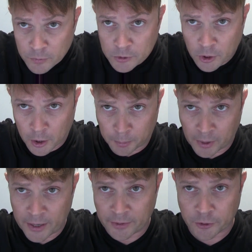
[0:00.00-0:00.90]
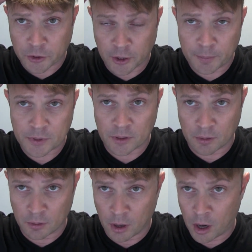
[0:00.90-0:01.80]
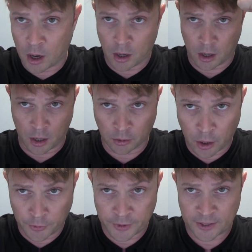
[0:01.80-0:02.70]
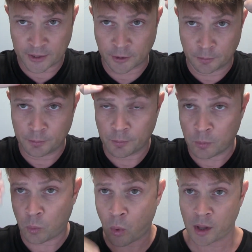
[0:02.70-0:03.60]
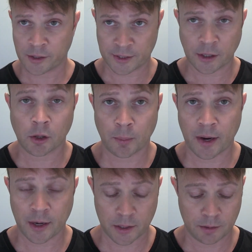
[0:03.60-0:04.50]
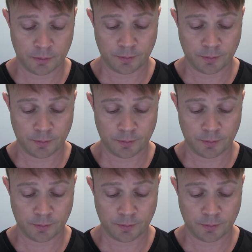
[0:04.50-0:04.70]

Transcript: start applying the strips along the system while it's still on my head.